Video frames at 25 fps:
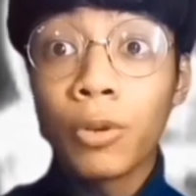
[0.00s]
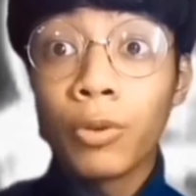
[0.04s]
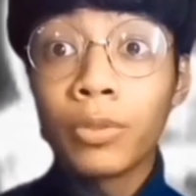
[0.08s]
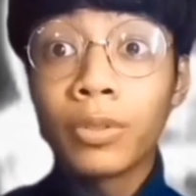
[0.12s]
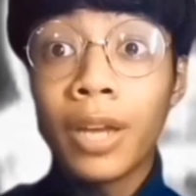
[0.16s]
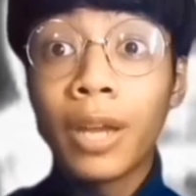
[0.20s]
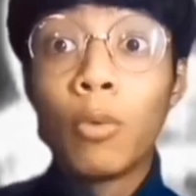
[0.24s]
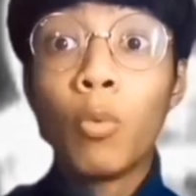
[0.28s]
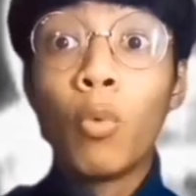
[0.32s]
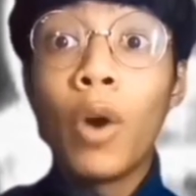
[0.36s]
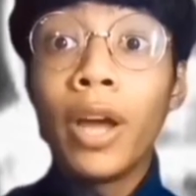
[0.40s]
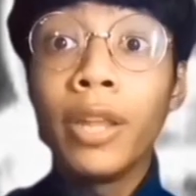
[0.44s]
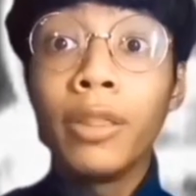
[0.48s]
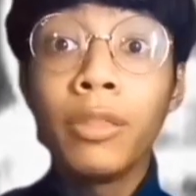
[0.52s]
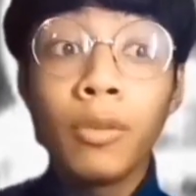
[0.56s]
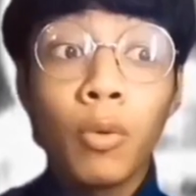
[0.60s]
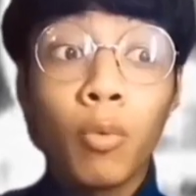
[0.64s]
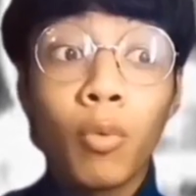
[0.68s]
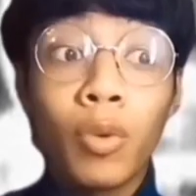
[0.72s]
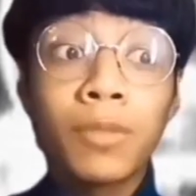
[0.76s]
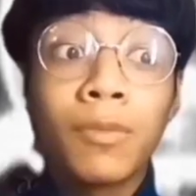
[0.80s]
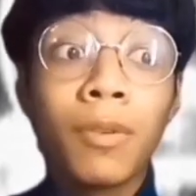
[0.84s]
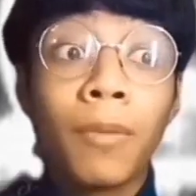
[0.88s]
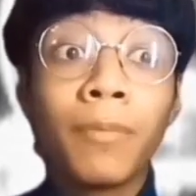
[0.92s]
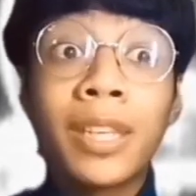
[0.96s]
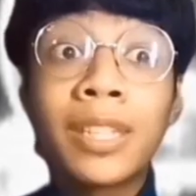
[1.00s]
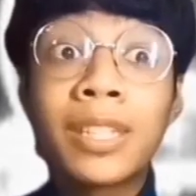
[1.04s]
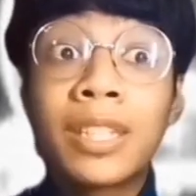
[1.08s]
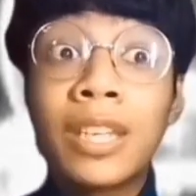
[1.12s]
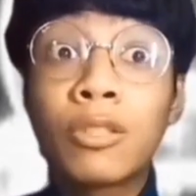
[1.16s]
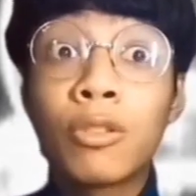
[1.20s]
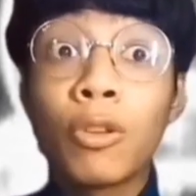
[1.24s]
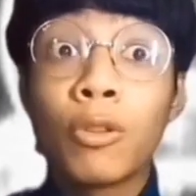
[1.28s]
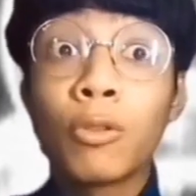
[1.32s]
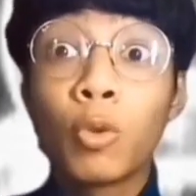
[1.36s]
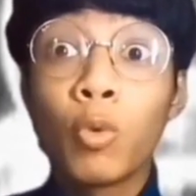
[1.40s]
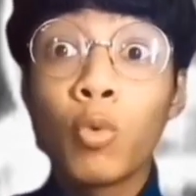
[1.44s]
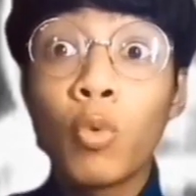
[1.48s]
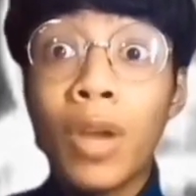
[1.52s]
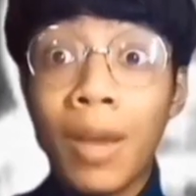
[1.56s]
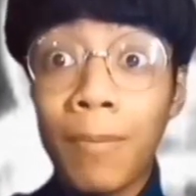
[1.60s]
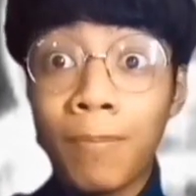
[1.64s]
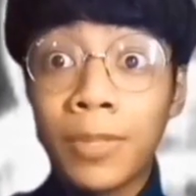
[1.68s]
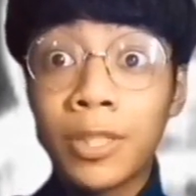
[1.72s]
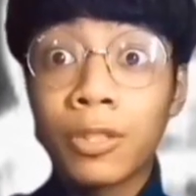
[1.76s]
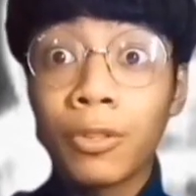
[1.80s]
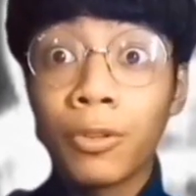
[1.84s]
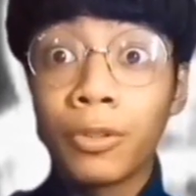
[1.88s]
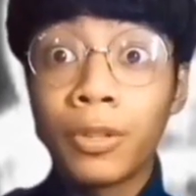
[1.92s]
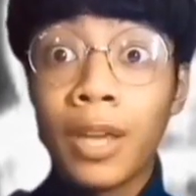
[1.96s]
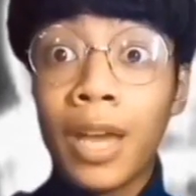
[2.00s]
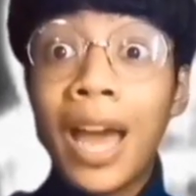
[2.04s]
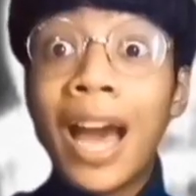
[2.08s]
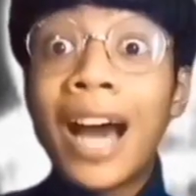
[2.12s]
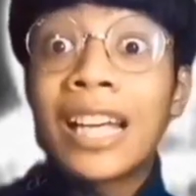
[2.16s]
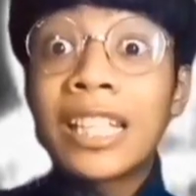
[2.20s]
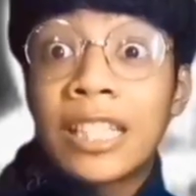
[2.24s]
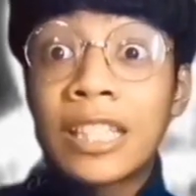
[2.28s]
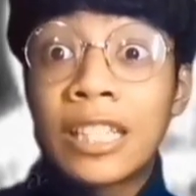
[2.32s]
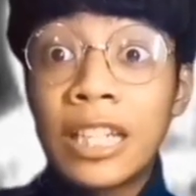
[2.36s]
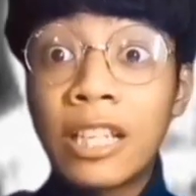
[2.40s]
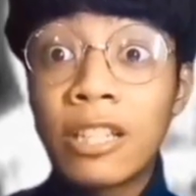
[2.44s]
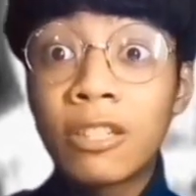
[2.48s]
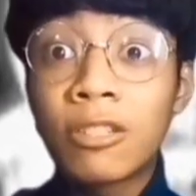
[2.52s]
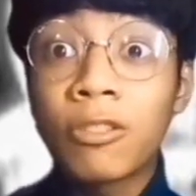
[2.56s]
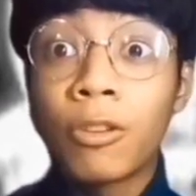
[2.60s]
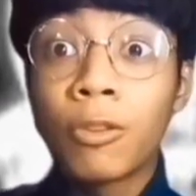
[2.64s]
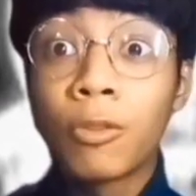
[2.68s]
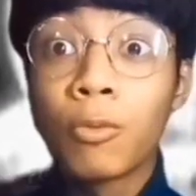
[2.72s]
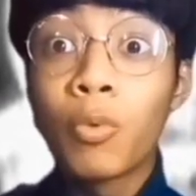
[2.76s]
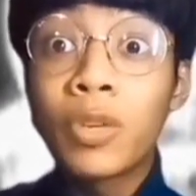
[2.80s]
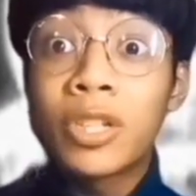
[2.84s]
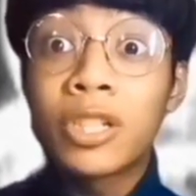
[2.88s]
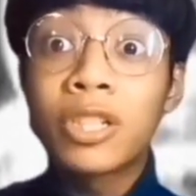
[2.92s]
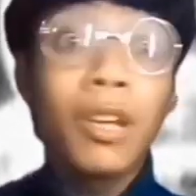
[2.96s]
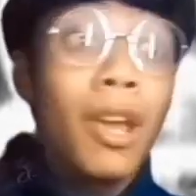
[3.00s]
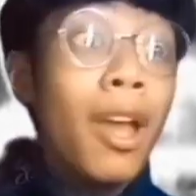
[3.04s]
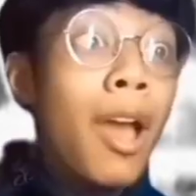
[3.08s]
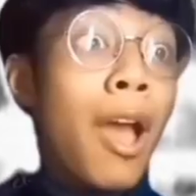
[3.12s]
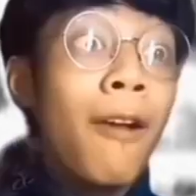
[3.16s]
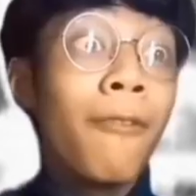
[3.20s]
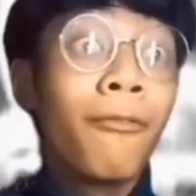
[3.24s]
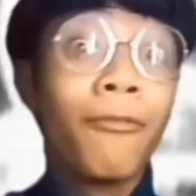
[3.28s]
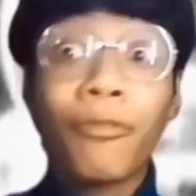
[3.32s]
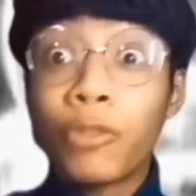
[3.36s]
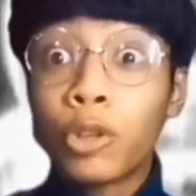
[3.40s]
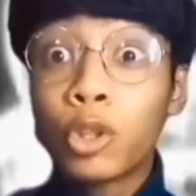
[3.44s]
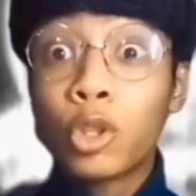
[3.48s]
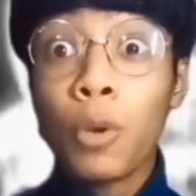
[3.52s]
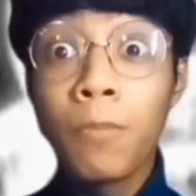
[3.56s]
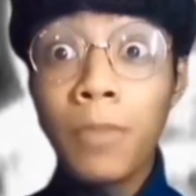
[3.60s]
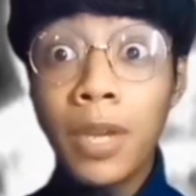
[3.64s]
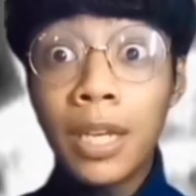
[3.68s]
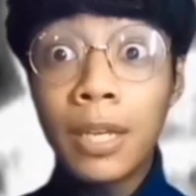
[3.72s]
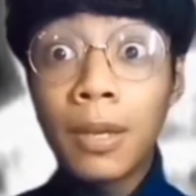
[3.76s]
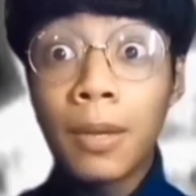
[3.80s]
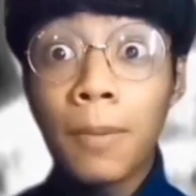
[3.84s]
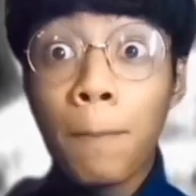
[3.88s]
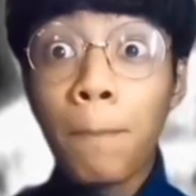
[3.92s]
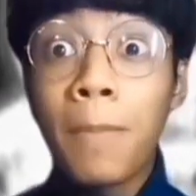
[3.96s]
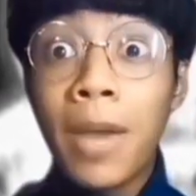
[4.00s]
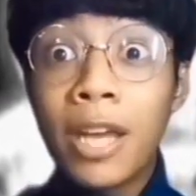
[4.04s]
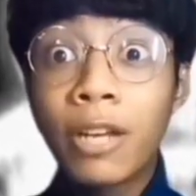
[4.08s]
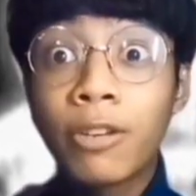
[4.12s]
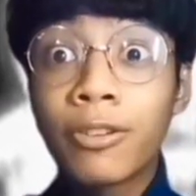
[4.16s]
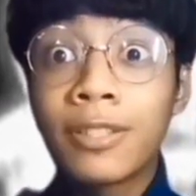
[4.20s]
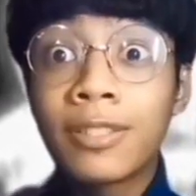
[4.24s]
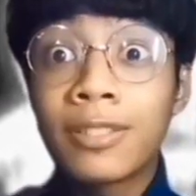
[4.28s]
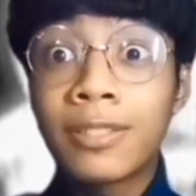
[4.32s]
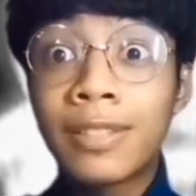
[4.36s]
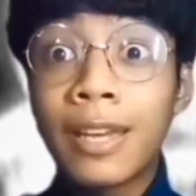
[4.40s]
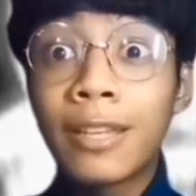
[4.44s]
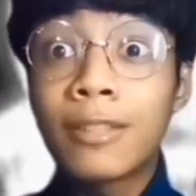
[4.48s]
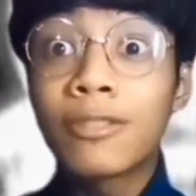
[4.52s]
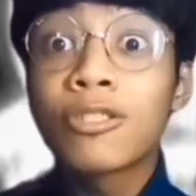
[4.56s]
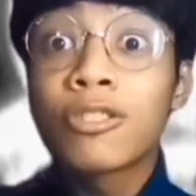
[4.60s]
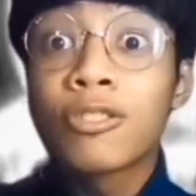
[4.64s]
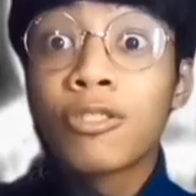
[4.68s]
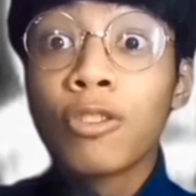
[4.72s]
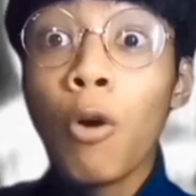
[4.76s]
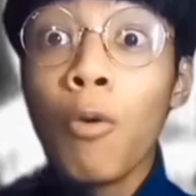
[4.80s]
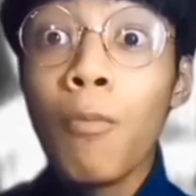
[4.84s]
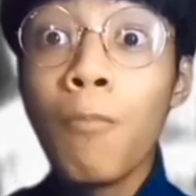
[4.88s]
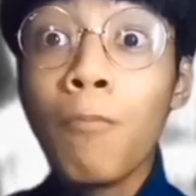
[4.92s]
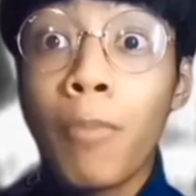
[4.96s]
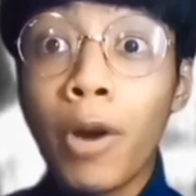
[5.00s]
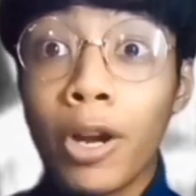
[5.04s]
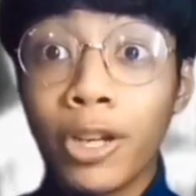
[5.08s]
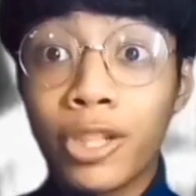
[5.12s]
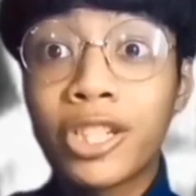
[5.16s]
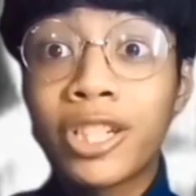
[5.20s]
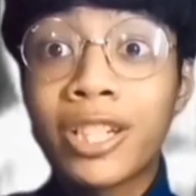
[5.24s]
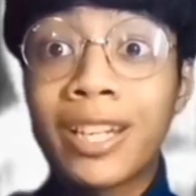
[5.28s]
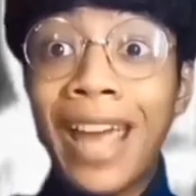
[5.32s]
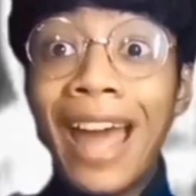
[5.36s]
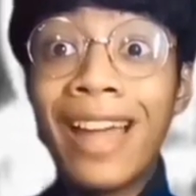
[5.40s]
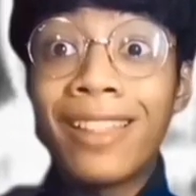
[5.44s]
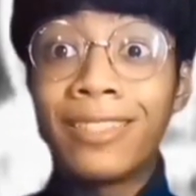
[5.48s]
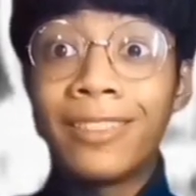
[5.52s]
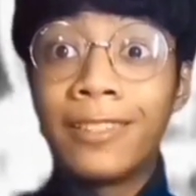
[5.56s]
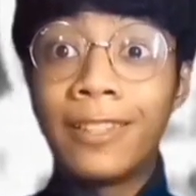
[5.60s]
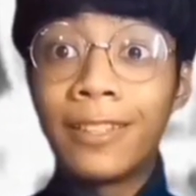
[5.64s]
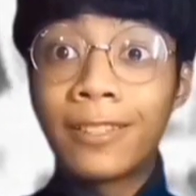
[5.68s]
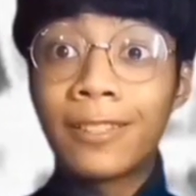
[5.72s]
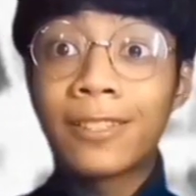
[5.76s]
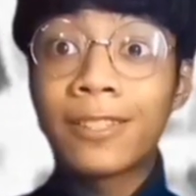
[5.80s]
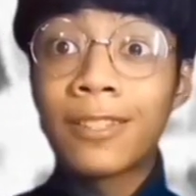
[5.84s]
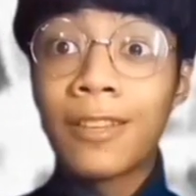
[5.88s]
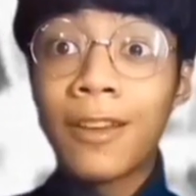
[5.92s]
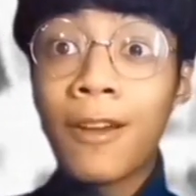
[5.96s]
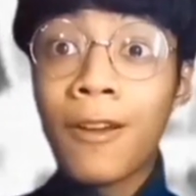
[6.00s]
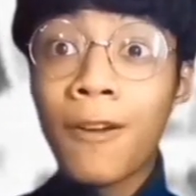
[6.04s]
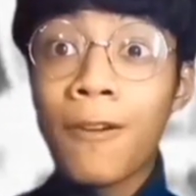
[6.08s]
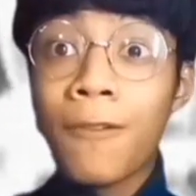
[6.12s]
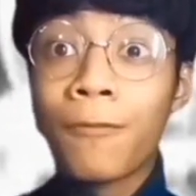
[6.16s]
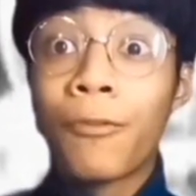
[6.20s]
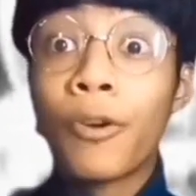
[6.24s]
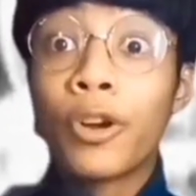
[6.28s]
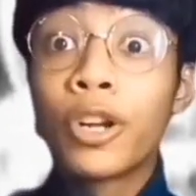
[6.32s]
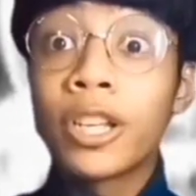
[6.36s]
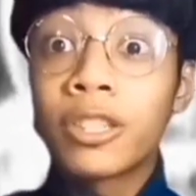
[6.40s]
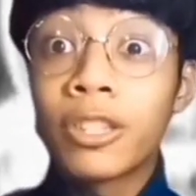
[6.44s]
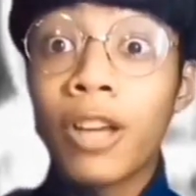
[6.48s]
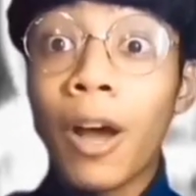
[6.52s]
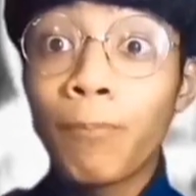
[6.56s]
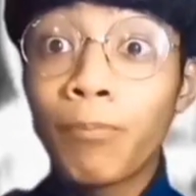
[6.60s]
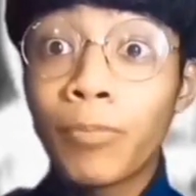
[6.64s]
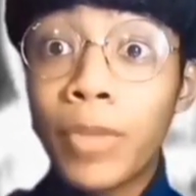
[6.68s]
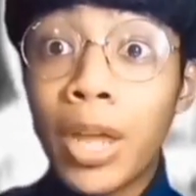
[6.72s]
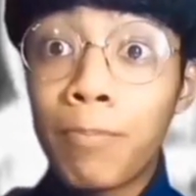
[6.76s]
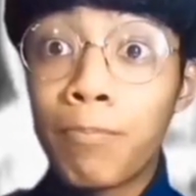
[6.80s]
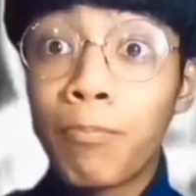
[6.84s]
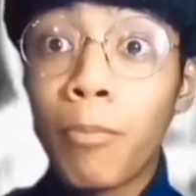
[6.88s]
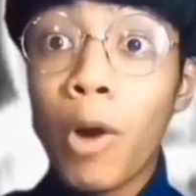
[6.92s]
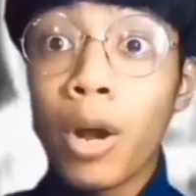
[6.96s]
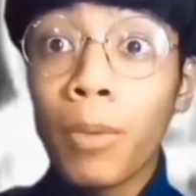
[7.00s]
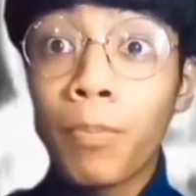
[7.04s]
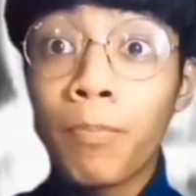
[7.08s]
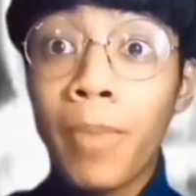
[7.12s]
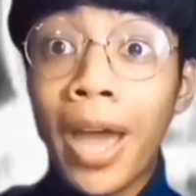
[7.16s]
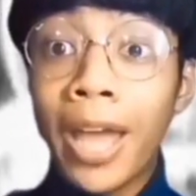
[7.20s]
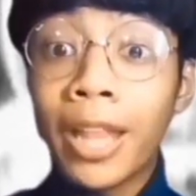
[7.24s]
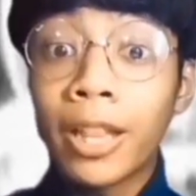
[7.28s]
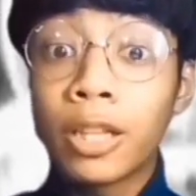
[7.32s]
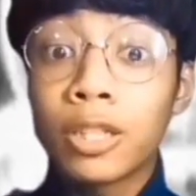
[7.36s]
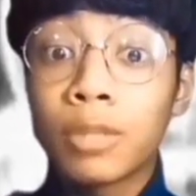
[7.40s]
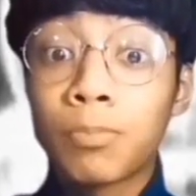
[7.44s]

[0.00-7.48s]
and one was from the season two episode. A season which, to me, may contain so much candidates for the top ten bug battles, but